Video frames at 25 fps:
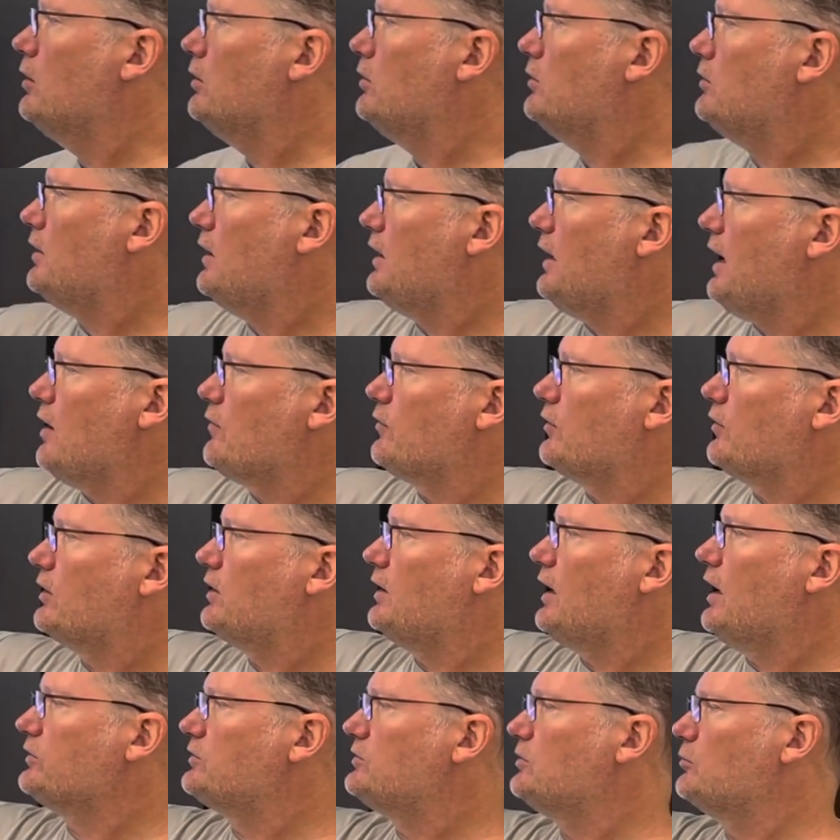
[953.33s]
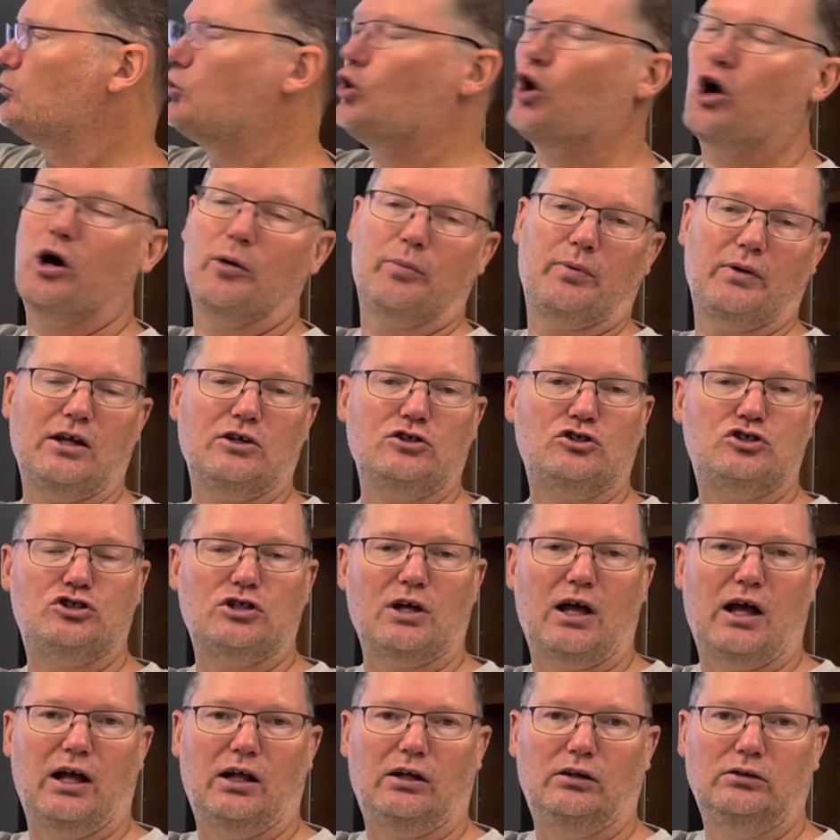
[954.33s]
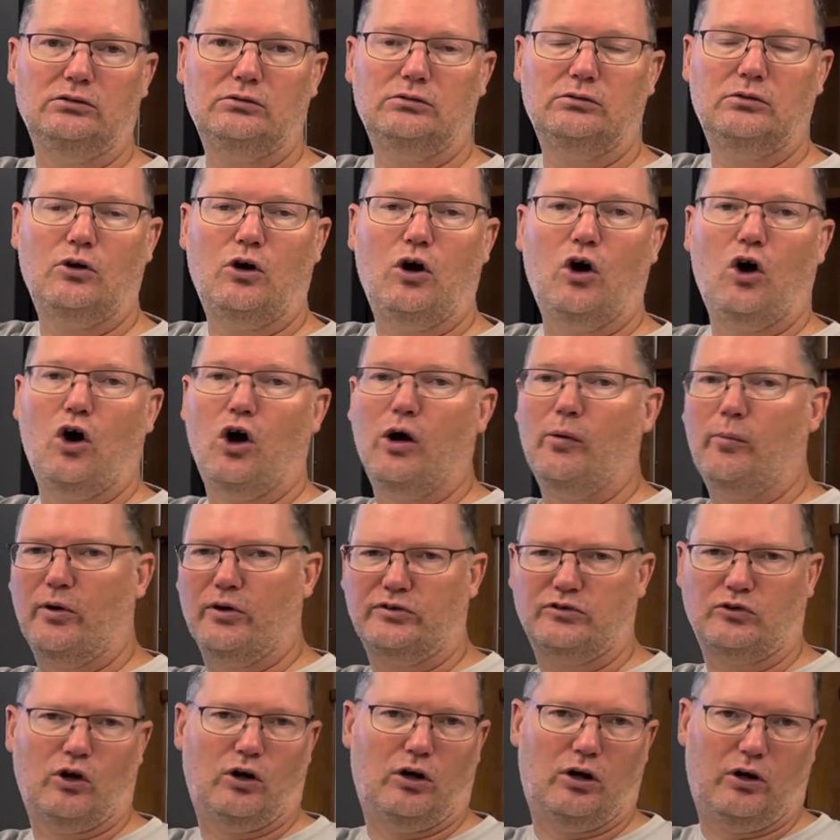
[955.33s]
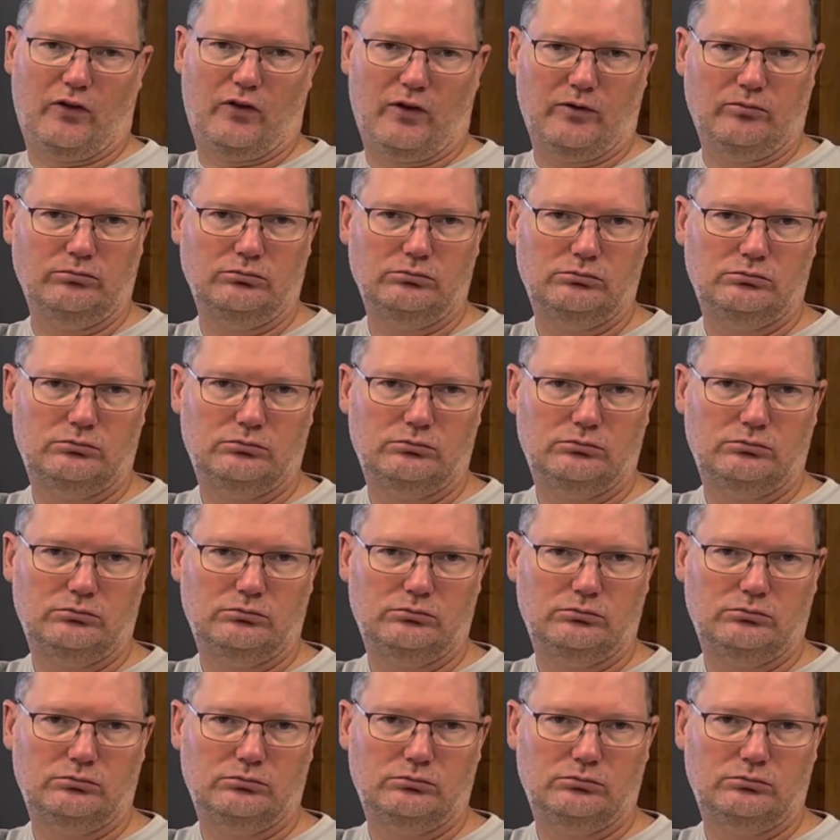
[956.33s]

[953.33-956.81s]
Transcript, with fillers: they have a calcium carbonate shell, almost all of them.